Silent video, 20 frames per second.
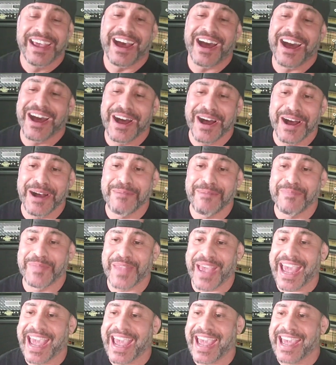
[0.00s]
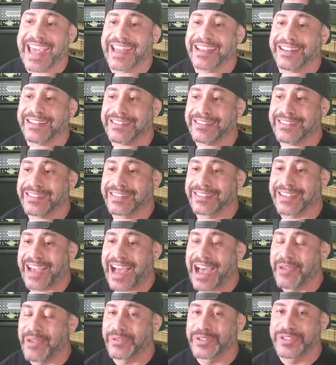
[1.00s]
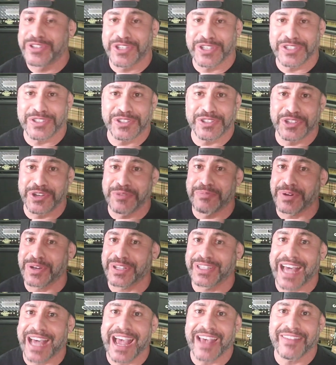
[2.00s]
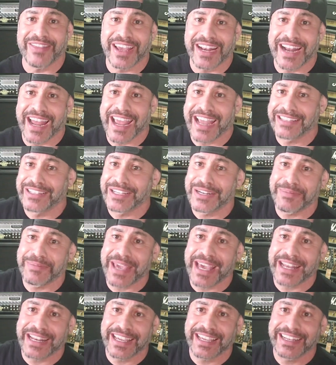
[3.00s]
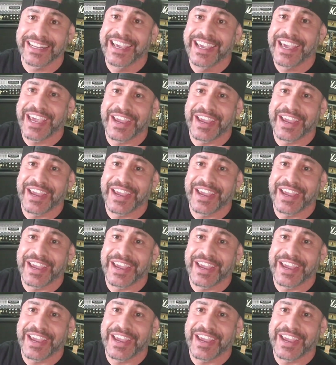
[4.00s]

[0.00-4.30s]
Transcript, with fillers: Um, and I was just super glad that I ended up getting it.